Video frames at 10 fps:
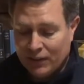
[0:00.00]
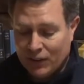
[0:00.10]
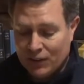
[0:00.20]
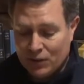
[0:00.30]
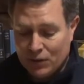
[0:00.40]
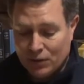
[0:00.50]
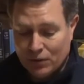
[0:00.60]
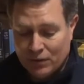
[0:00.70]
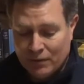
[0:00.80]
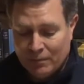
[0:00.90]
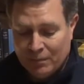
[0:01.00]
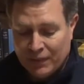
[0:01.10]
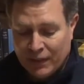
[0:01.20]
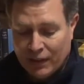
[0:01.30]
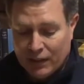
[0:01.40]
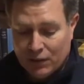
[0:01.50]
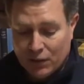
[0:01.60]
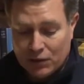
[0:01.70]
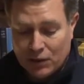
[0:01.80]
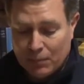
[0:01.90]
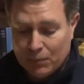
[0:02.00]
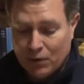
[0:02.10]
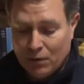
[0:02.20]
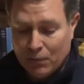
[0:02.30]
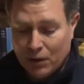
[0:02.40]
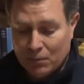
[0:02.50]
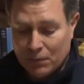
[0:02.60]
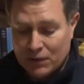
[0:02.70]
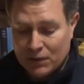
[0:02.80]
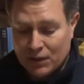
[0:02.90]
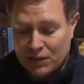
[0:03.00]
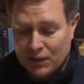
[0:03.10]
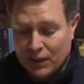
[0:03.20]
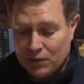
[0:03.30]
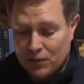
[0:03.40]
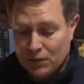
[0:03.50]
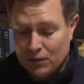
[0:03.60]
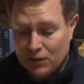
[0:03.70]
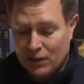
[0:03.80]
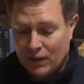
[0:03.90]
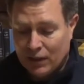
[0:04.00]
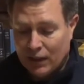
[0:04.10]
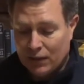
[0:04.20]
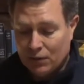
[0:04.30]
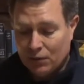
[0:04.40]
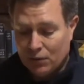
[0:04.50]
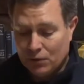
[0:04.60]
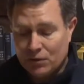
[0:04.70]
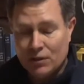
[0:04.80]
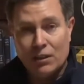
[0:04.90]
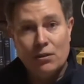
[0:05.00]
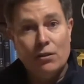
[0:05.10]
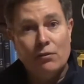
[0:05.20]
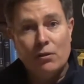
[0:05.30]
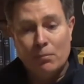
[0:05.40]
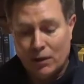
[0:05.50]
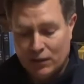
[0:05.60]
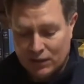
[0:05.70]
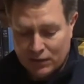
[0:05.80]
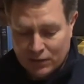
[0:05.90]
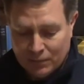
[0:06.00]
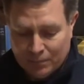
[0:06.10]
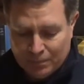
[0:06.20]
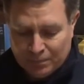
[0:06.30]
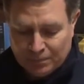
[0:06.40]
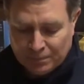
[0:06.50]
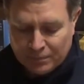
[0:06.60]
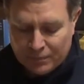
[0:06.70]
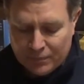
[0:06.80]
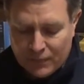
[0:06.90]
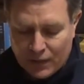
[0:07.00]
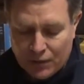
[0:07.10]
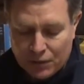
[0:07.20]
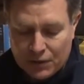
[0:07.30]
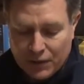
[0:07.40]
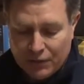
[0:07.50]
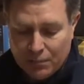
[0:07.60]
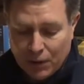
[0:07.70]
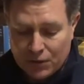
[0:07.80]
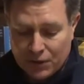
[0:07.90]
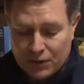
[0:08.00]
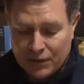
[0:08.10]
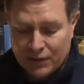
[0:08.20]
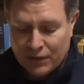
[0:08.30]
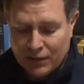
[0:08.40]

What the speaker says: against you, and not kept the commandments, the statutes, and the rules that you've commanded your servant Moses.